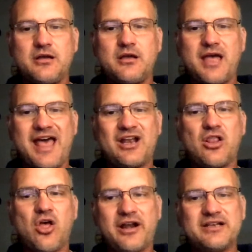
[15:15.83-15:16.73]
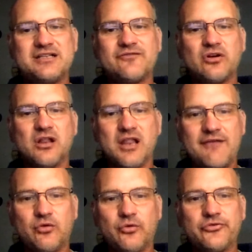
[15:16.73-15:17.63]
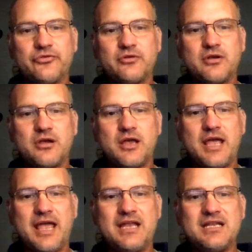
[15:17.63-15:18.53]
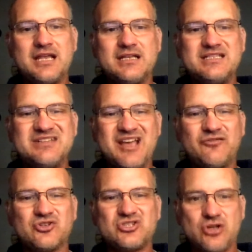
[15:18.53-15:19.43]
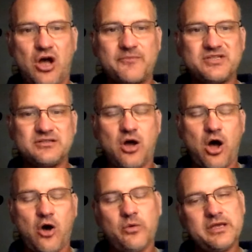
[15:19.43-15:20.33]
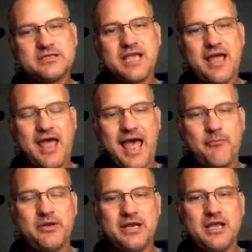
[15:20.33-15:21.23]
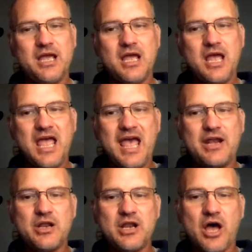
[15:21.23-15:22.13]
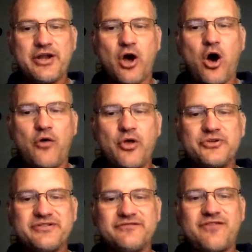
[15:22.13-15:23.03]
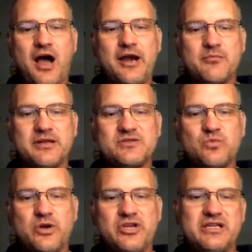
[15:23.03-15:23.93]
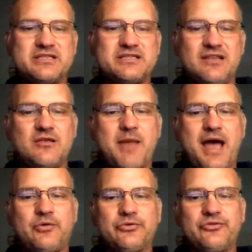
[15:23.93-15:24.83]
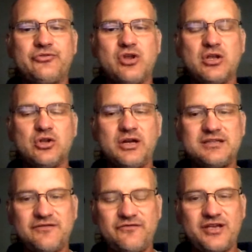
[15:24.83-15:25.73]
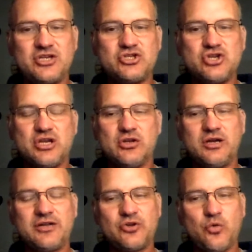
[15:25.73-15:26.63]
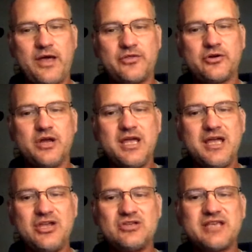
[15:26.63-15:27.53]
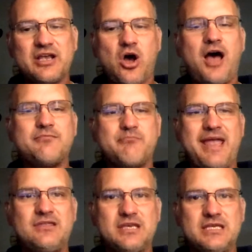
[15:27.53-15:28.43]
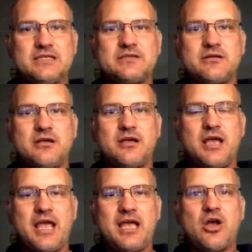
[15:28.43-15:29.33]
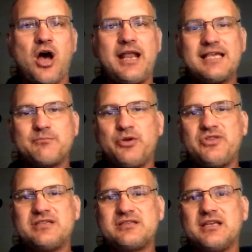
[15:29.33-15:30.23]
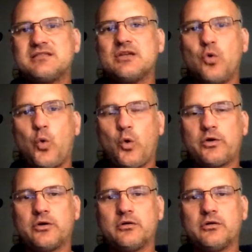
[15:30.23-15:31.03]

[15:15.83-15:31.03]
at a lot of different levels. And it never stops. It's always happening. And in all those environments where you can see the mountains, you can look at the fish, you can look at the weather, and you say, God made these, and God has put these things in order.